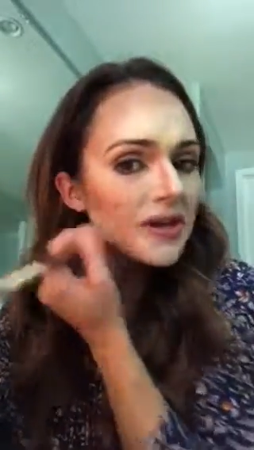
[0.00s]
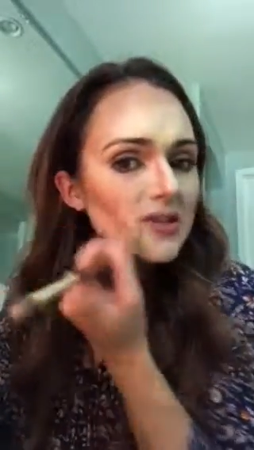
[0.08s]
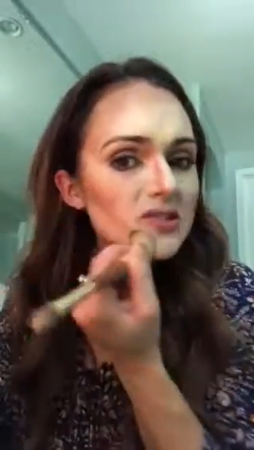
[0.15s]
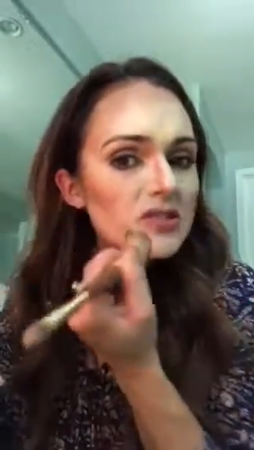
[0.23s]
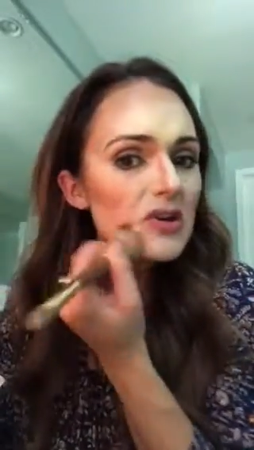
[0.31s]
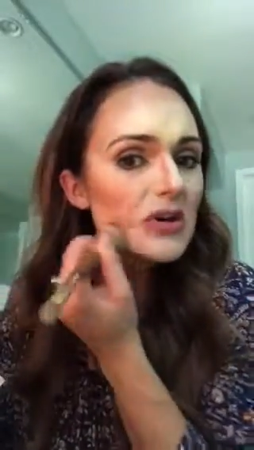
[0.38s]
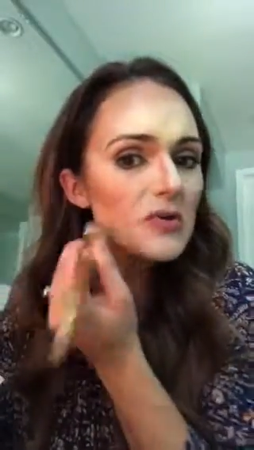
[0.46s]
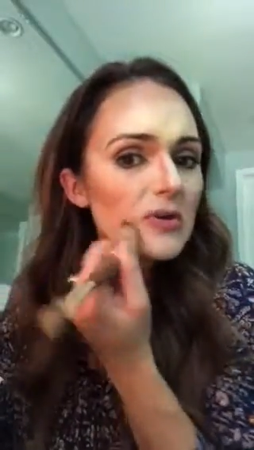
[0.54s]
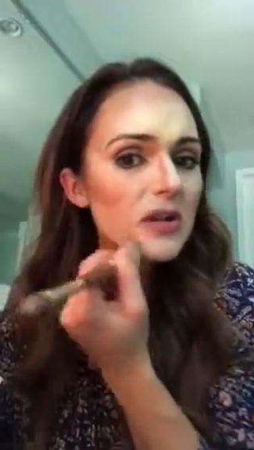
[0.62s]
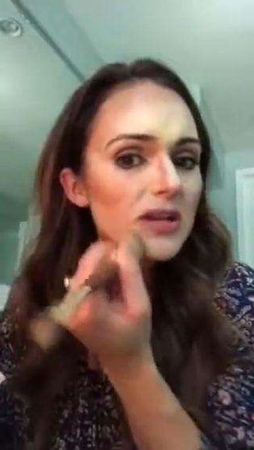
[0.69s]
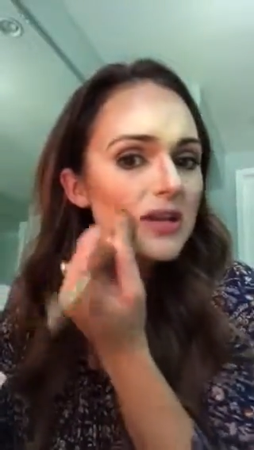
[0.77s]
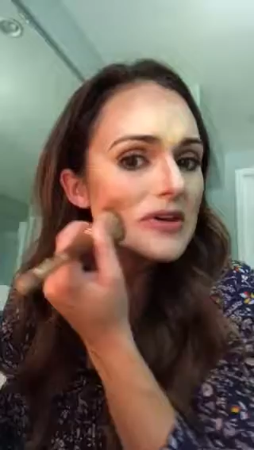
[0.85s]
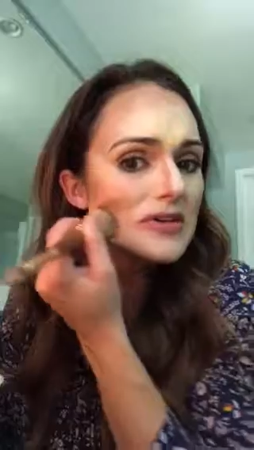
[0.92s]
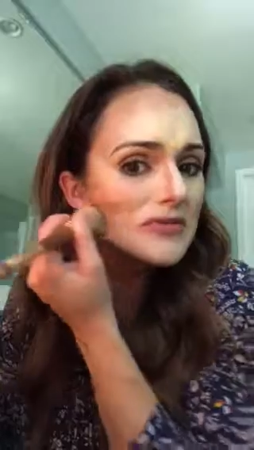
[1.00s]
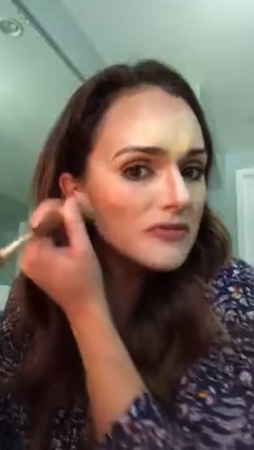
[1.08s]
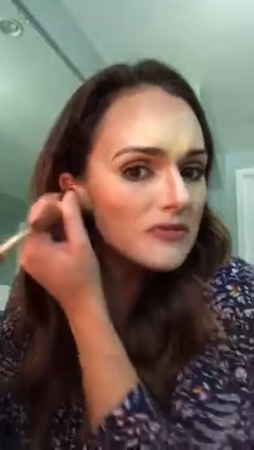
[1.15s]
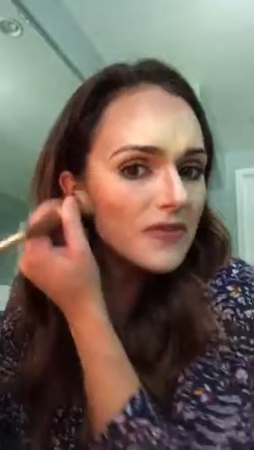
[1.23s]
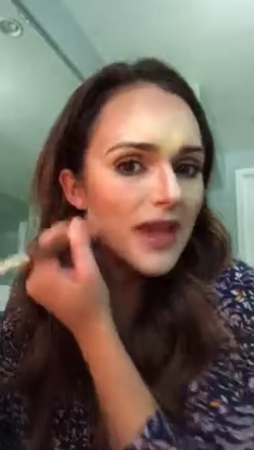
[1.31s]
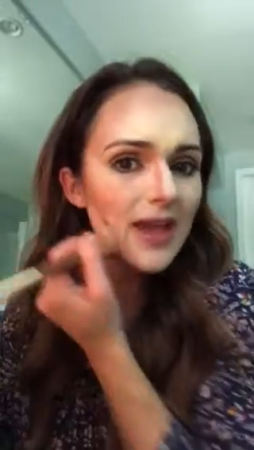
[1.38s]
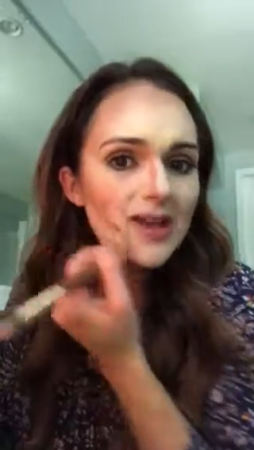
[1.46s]
And so we're gonna
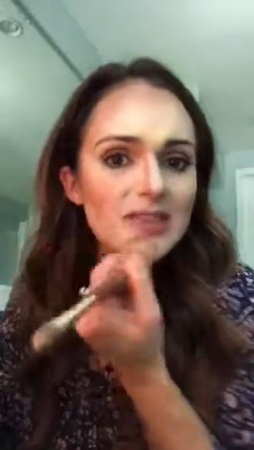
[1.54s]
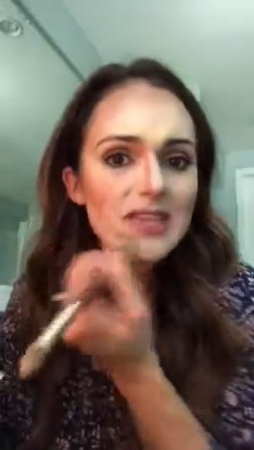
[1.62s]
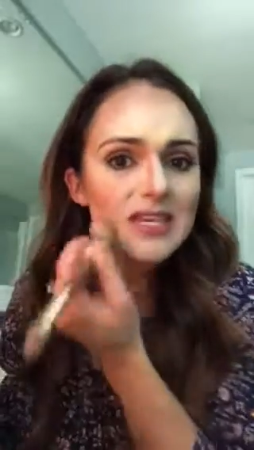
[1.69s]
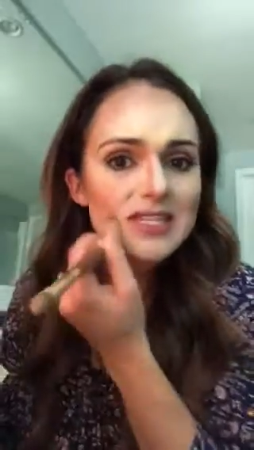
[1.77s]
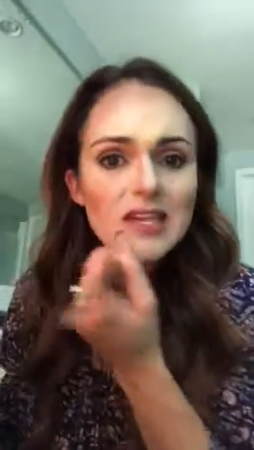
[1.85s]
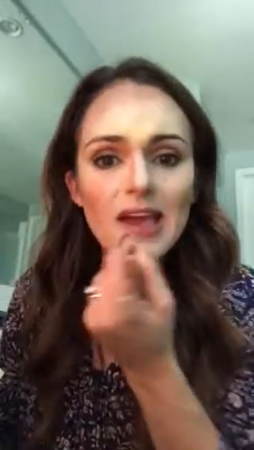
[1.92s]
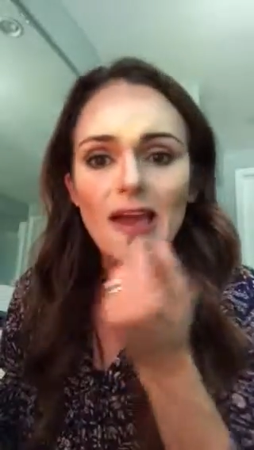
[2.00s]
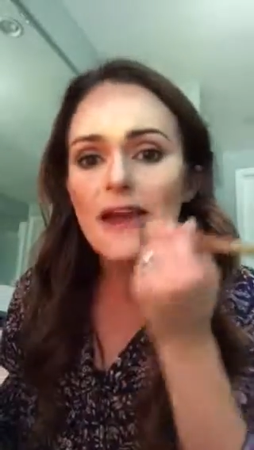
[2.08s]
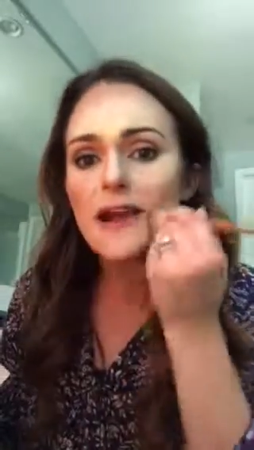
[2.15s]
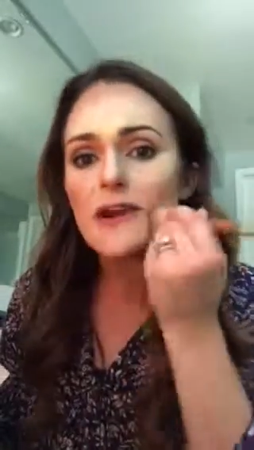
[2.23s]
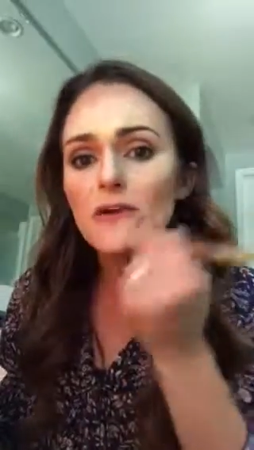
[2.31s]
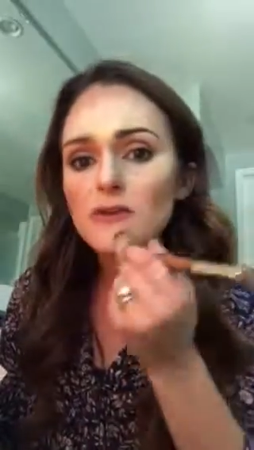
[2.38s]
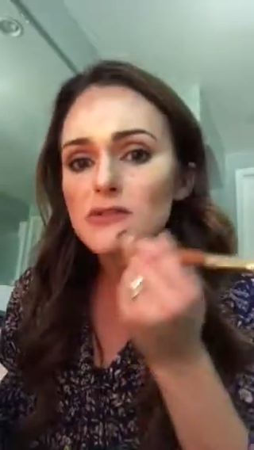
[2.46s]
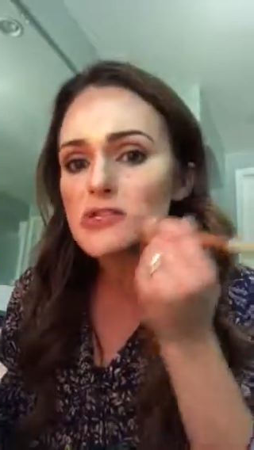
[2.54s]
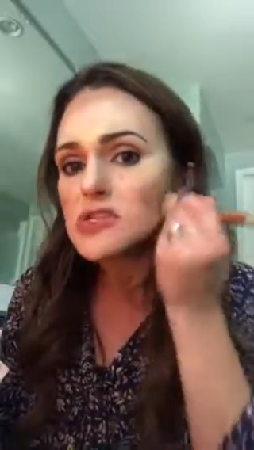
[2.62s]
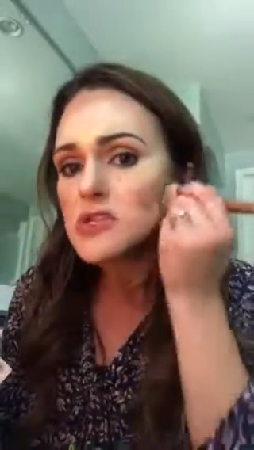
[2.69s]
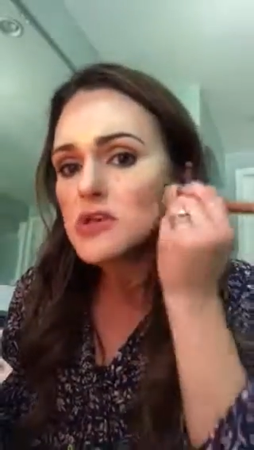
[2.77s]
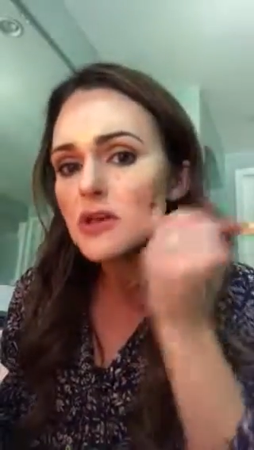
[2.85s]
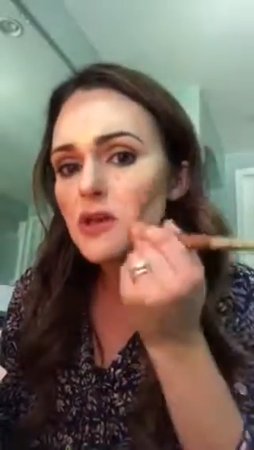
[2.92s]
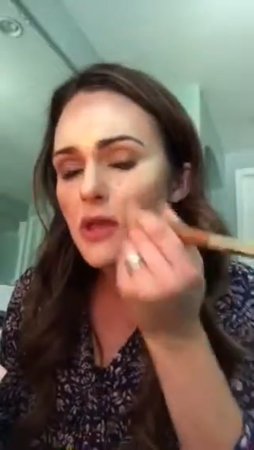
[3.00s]
fan this
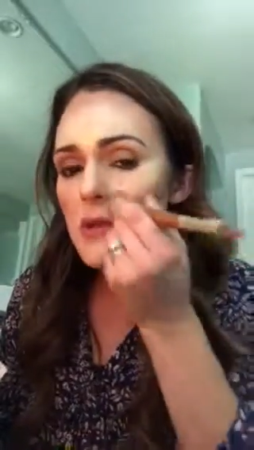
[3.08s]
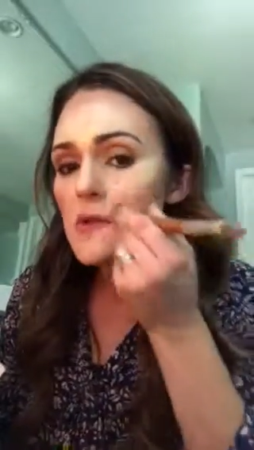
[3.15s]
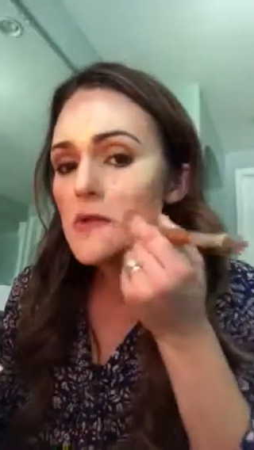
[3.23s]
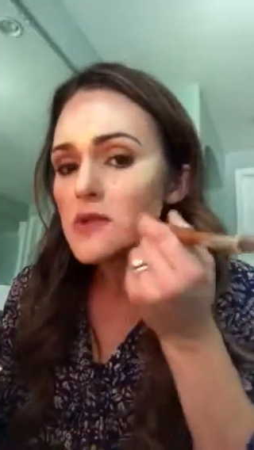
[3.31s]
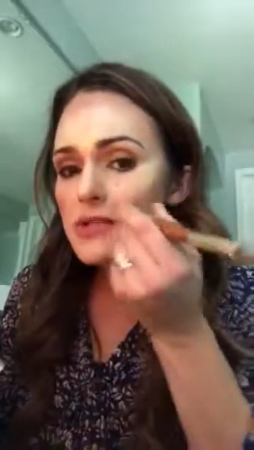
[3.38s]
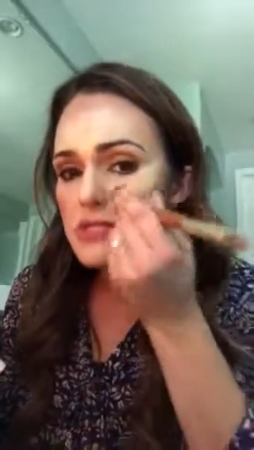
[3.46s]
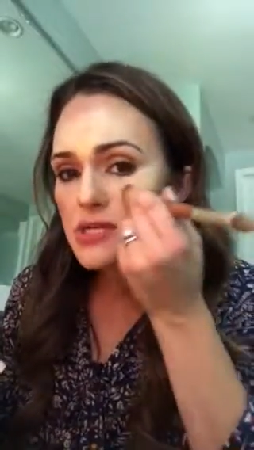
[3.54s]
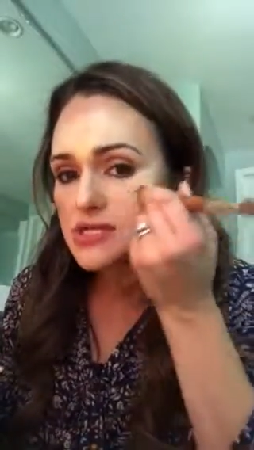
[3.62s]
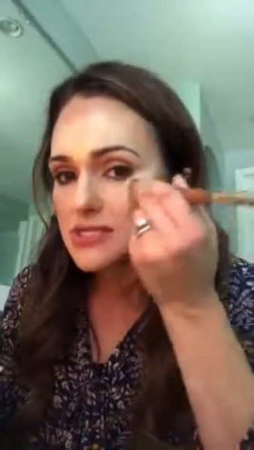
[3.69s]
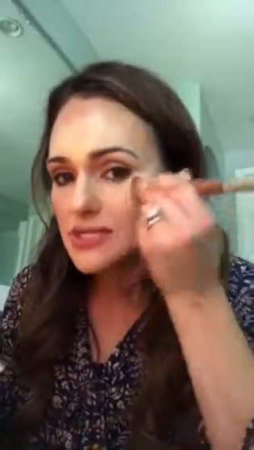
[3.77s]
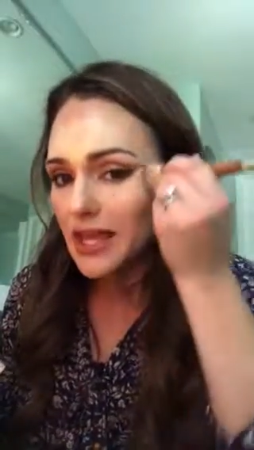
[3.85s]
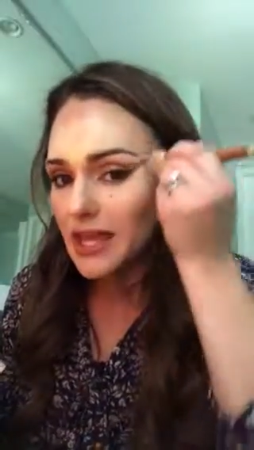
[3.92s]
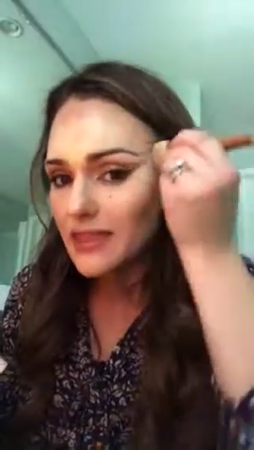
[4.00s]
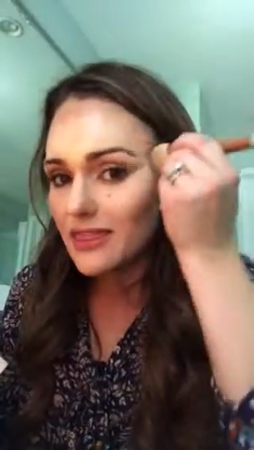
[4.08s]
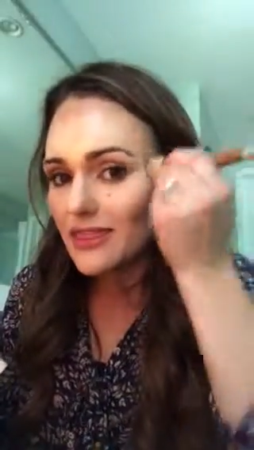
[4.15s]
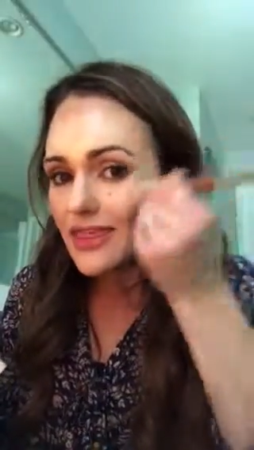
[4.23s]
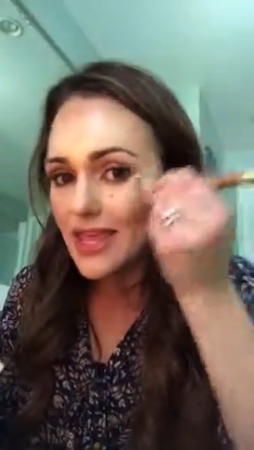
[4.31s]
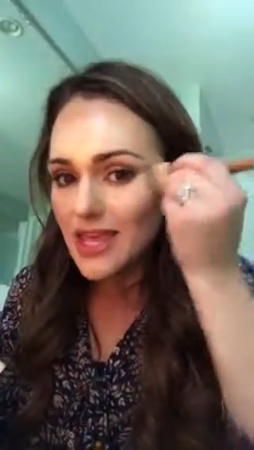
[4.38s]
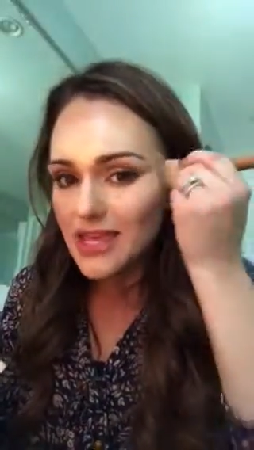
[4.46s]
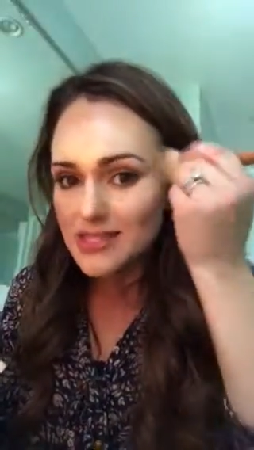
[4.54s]
out just like
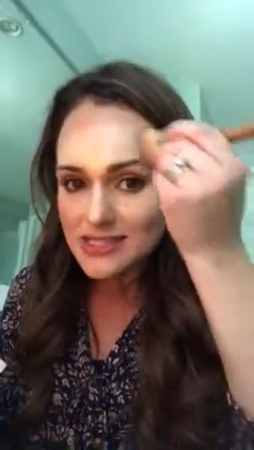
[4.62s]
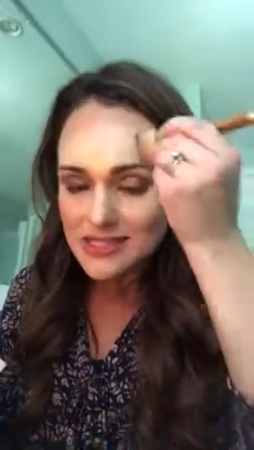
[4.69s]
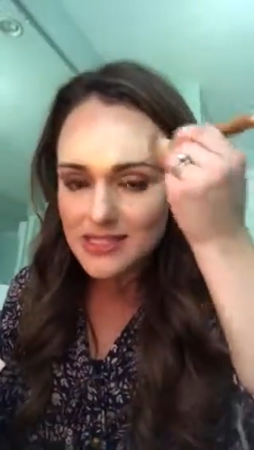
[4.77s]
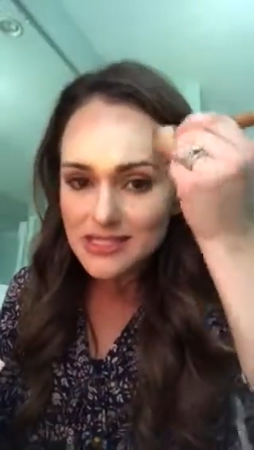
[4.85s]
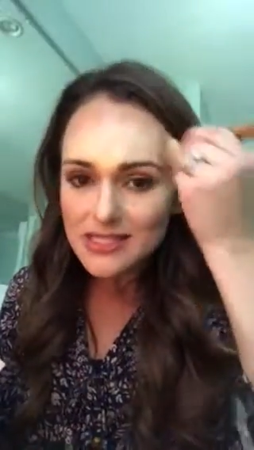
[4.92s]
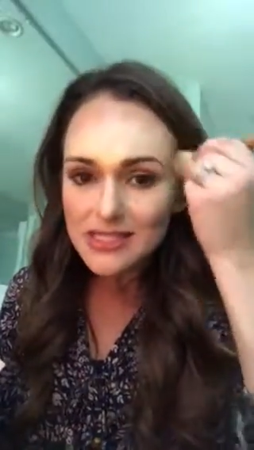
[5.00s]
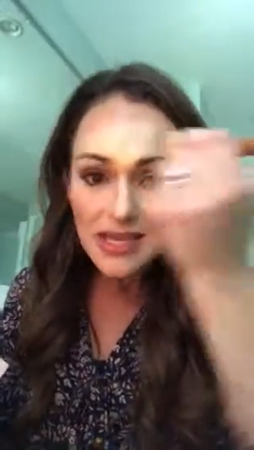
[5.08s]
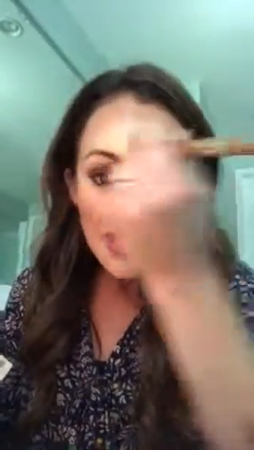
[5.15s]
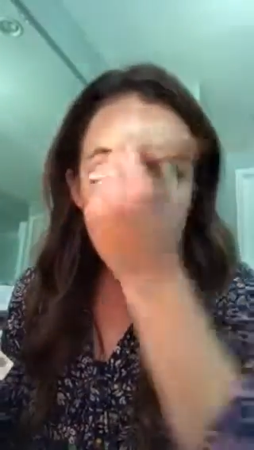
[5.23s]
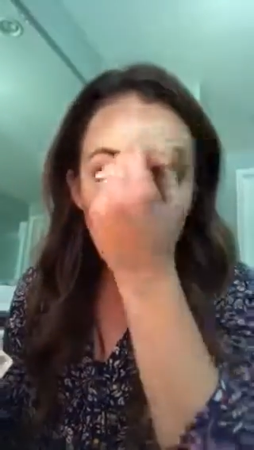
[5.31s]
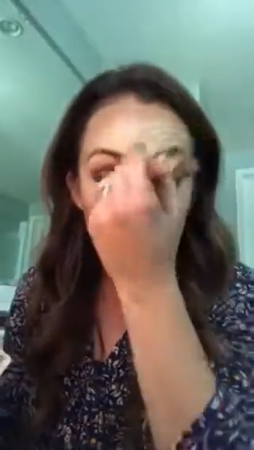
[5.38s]
this.